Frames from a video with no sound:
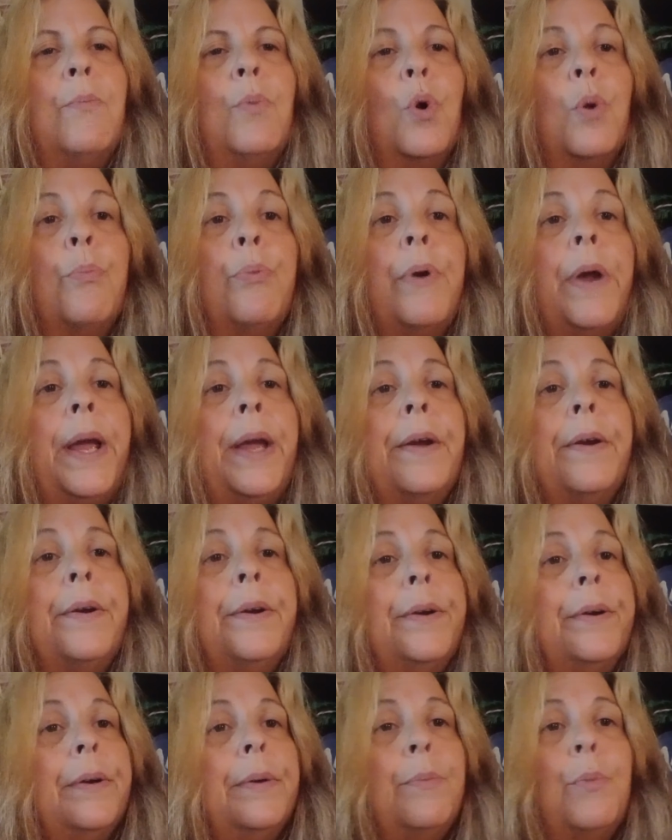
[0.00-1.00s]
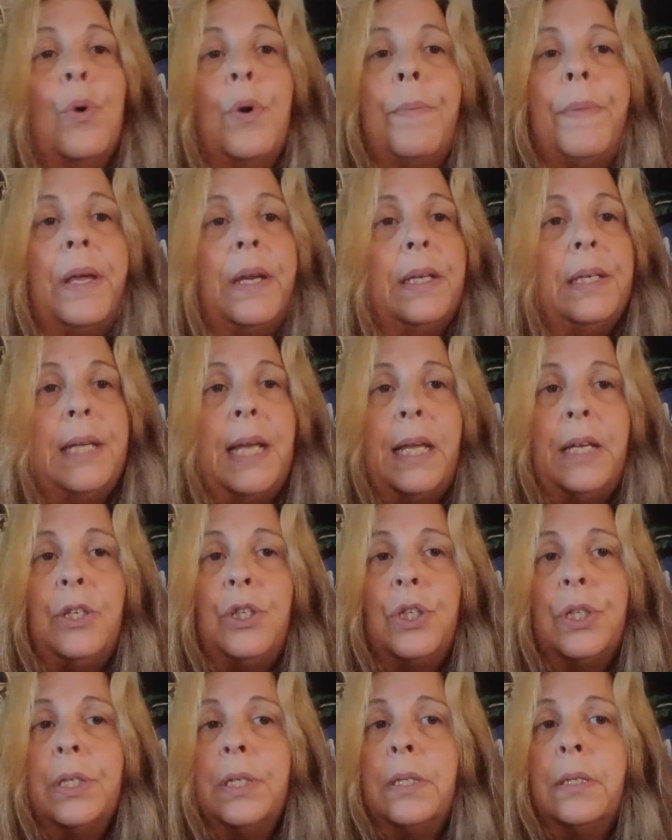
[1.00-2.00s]
more prayer, more
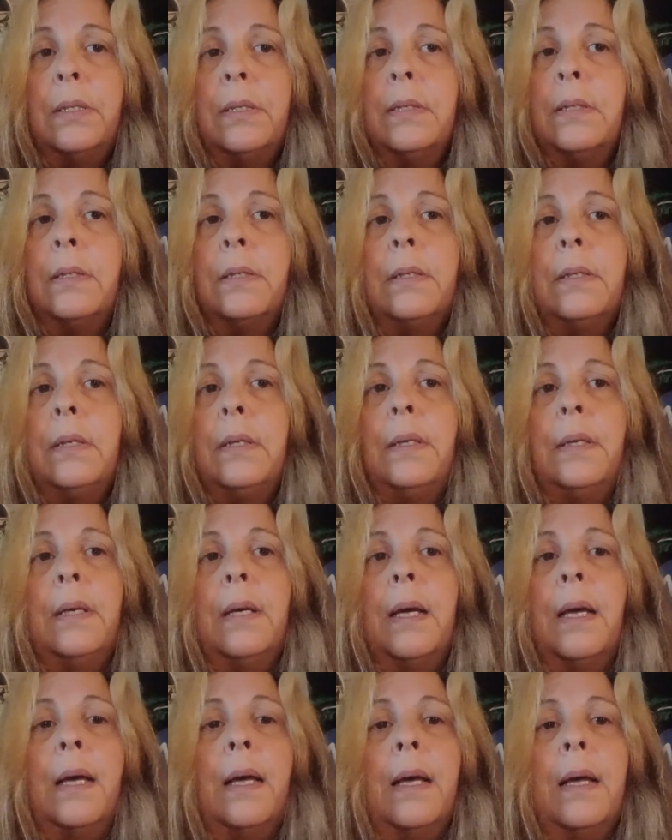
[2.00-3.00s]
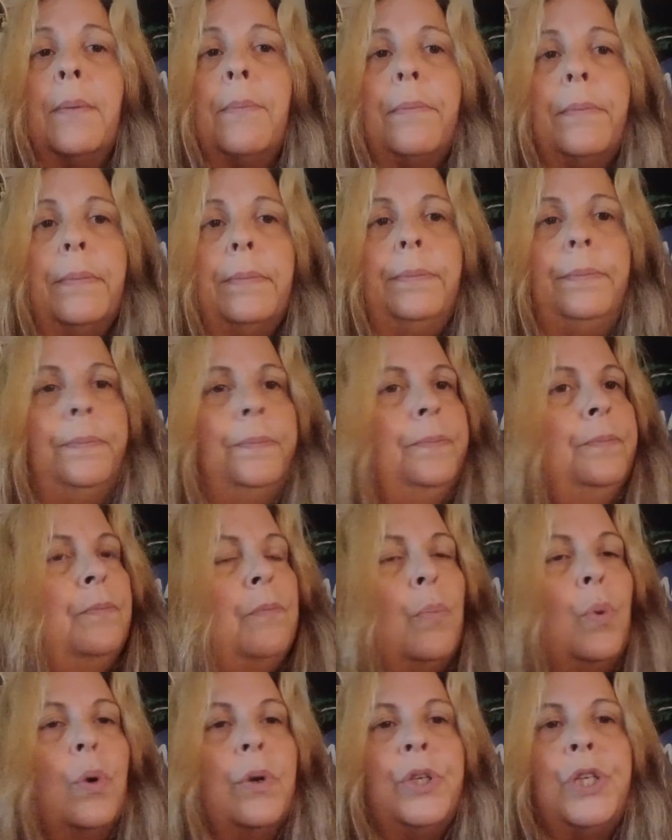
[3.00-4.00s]
meditation,
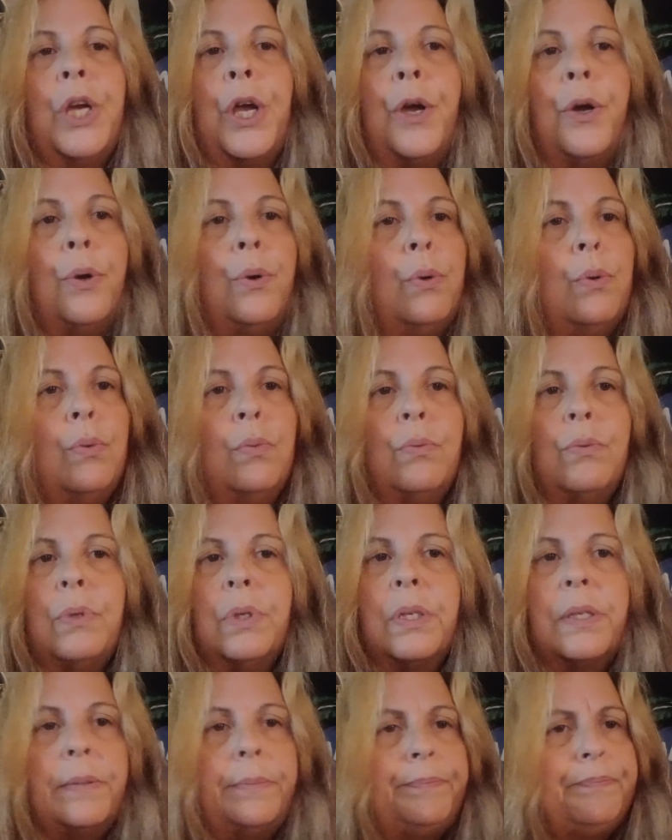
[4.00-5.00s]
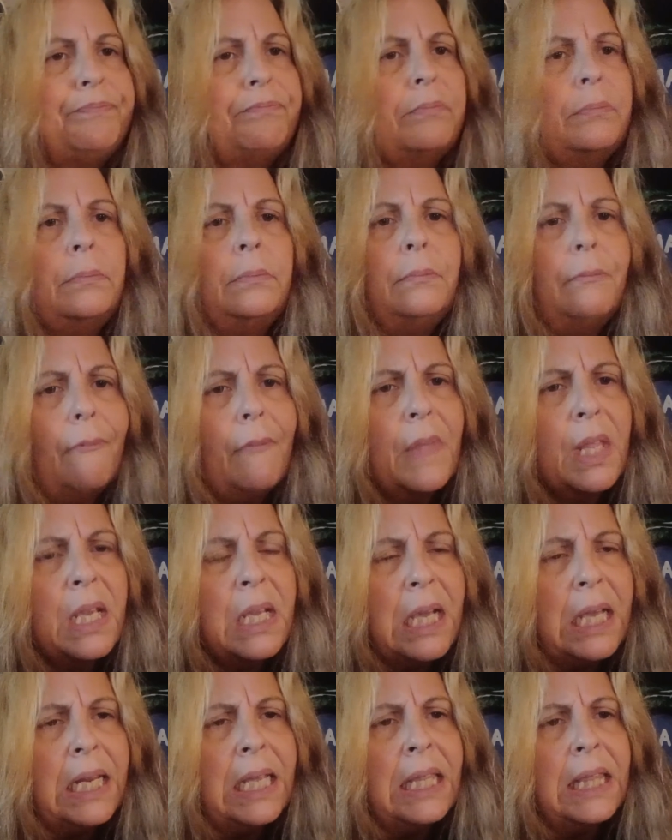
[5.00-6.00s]
more tones,
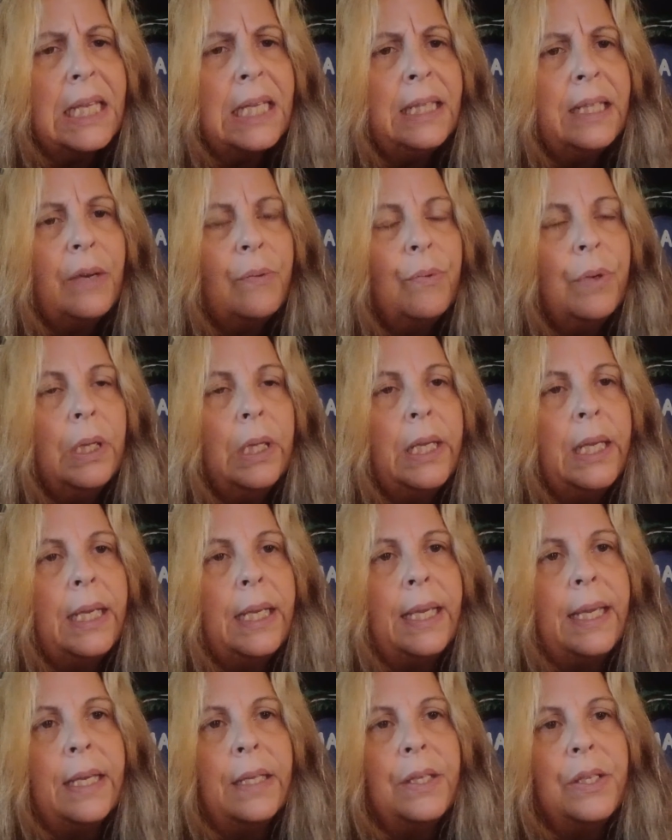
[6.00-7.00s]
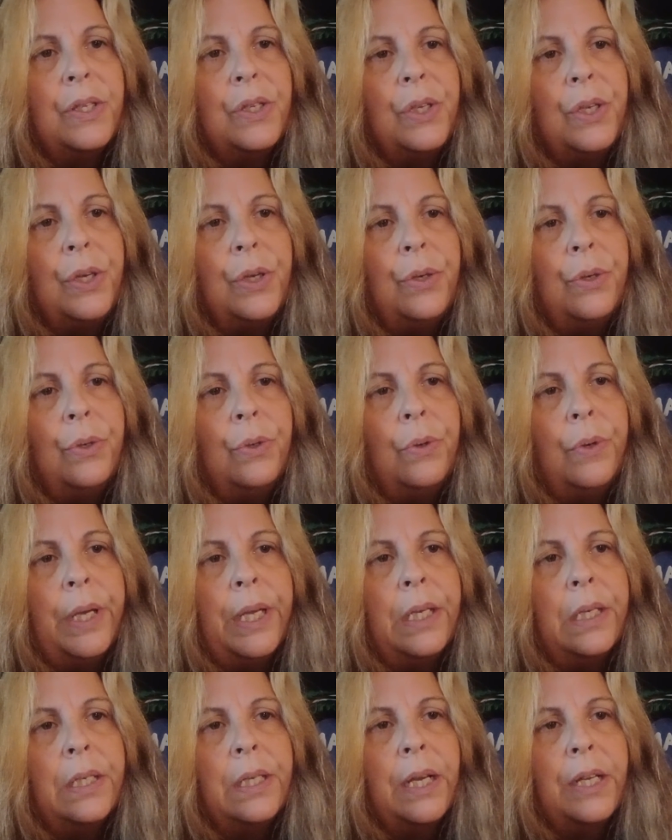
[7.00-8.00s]
anything that really gets you
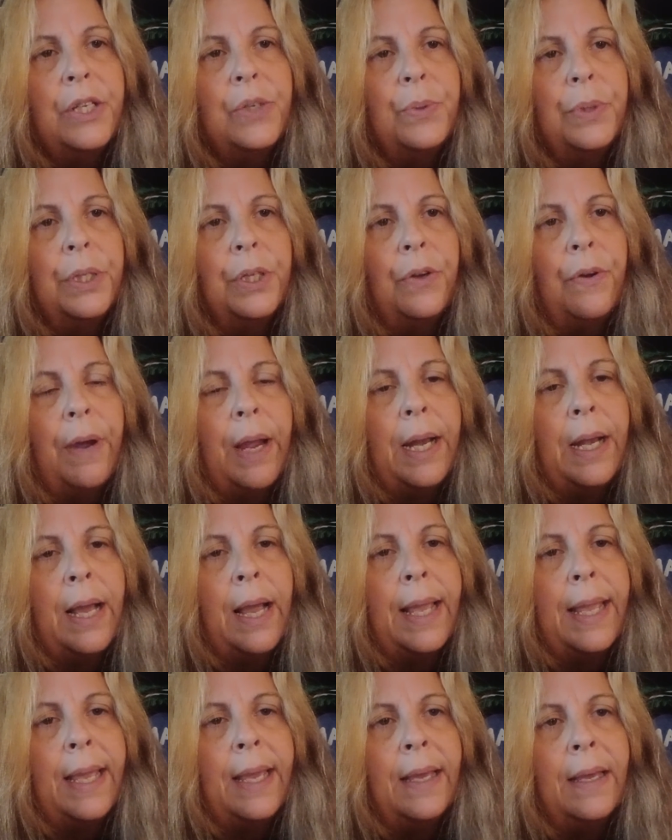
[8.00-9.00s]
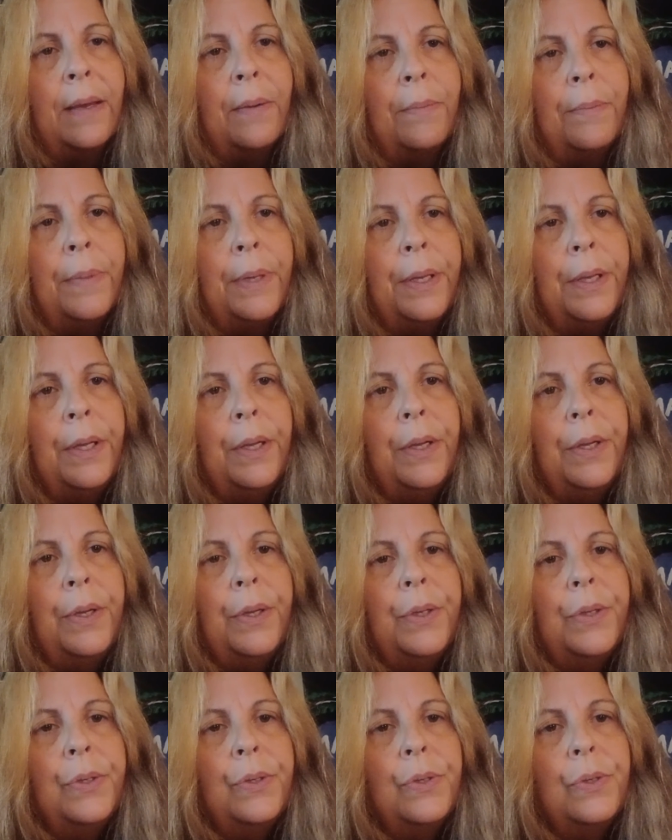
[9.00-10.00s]
in touch with the great I am,
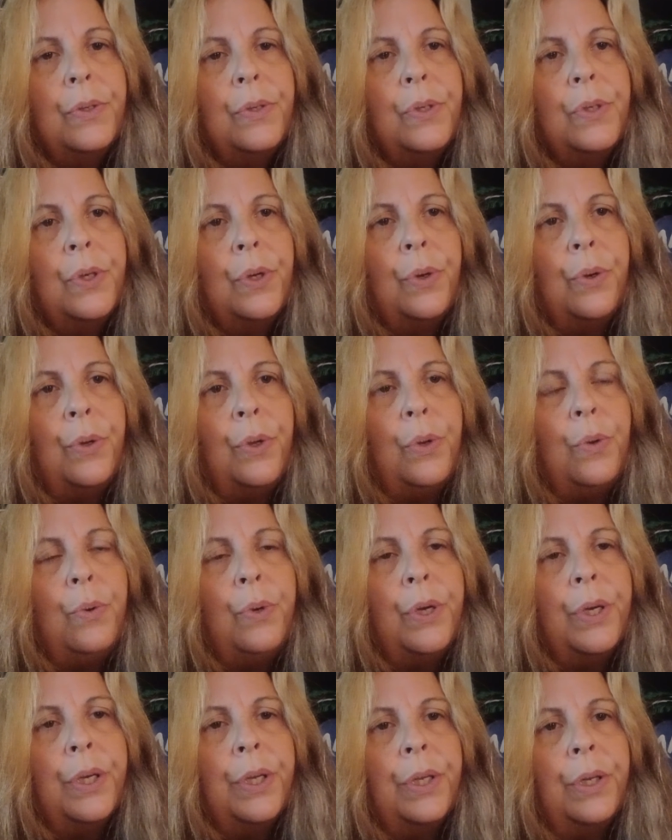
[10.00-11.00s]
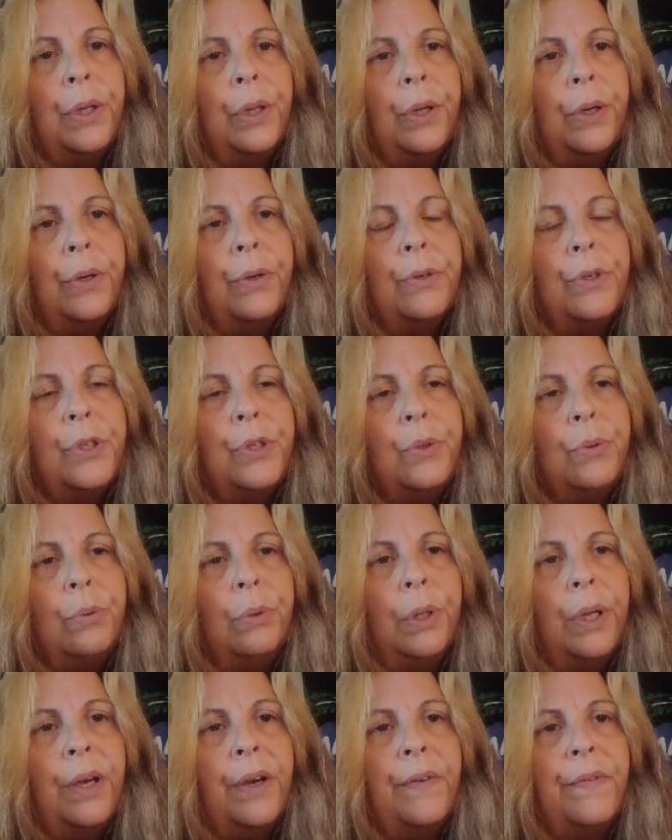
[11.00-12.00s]
so you can learn to
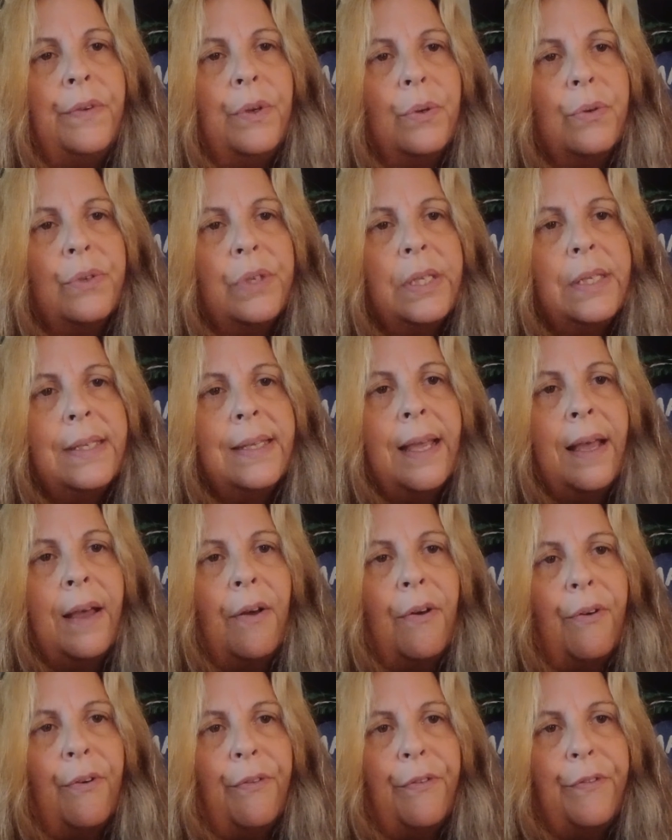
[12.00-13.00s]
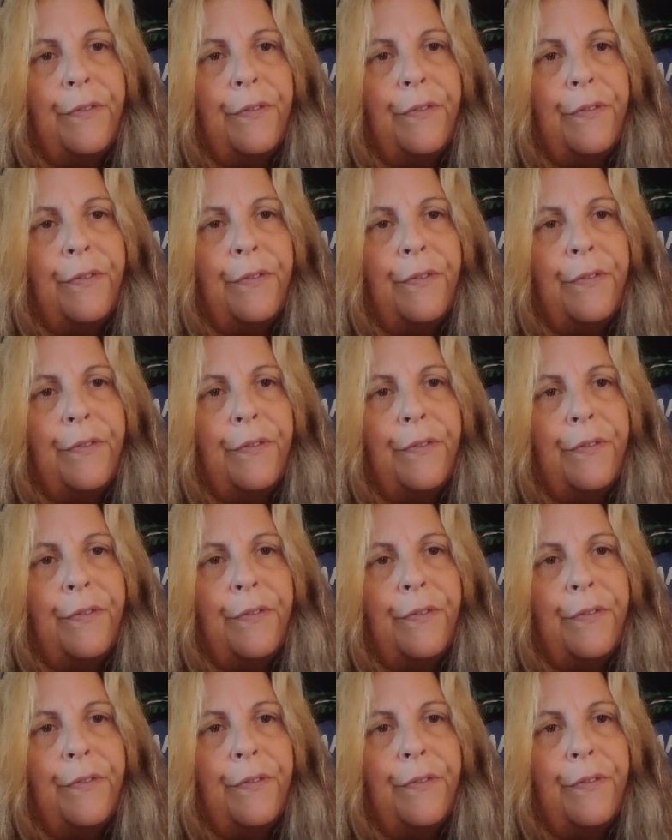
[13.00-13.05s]
love yourself.